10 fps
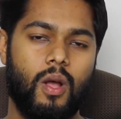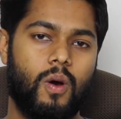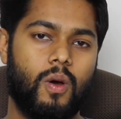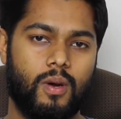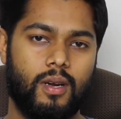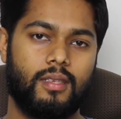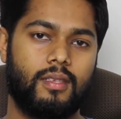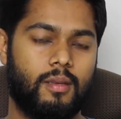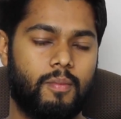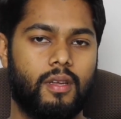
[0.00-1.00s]
or on a
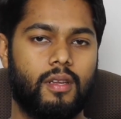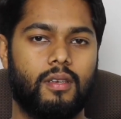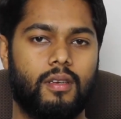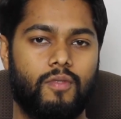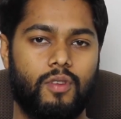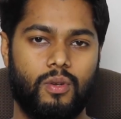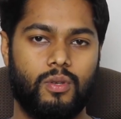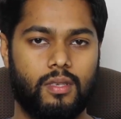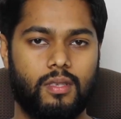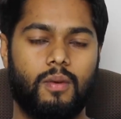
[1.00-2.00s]
separate uh,
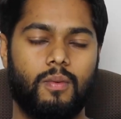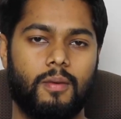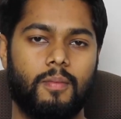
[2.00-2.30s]
Windows server.